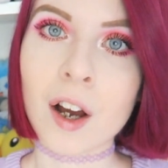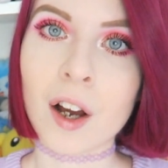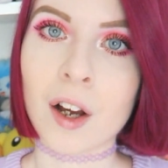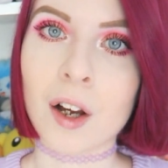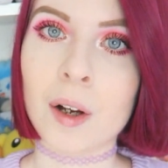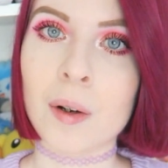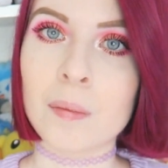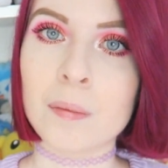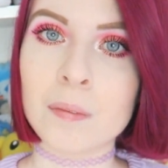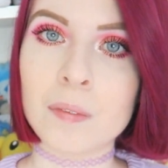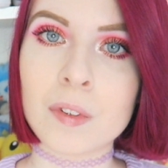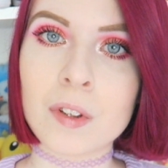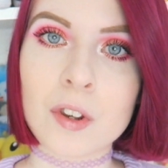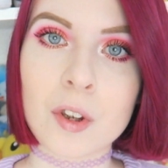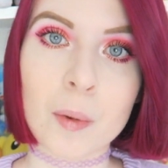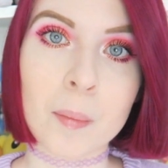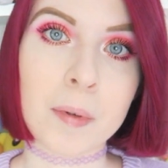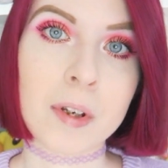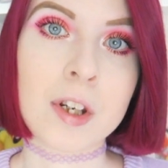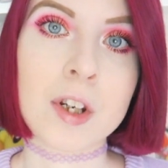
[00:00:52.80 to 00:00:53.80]

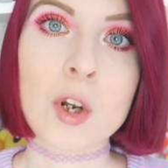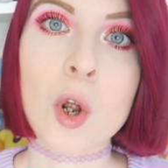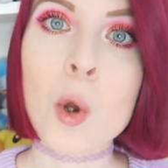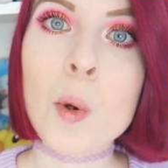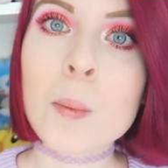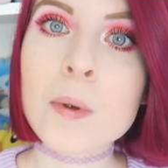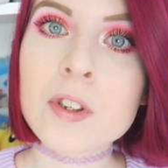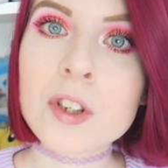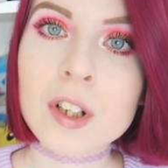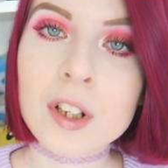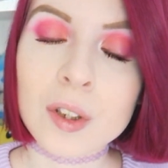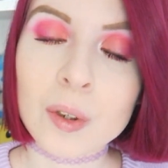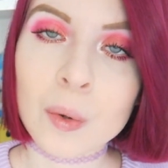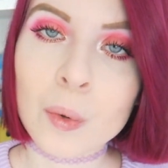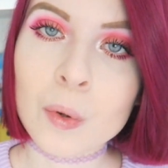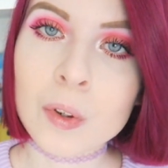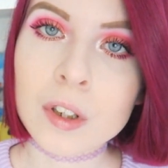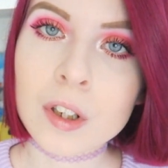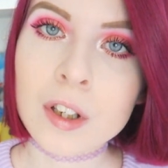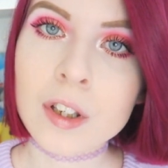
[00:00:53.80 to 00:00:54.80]
them in no particular
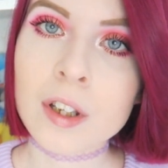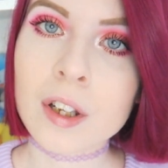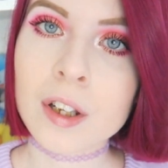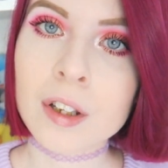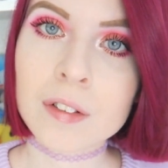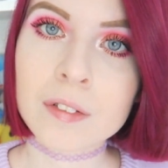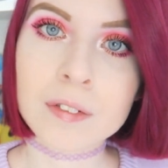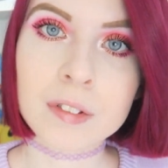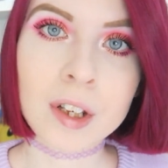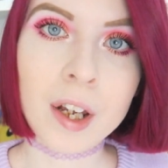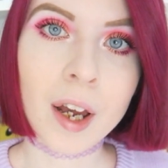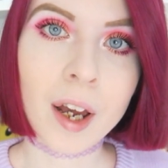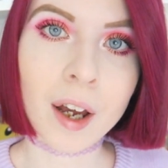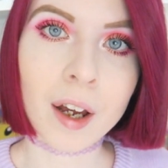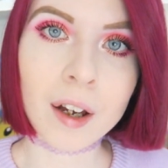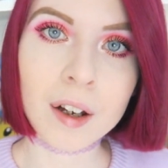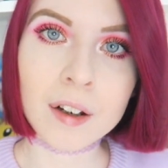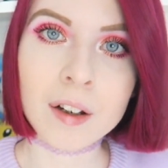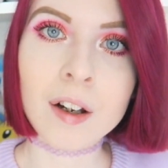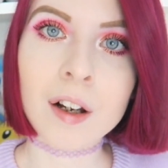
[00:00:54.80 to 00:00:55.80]
order, and then yeah,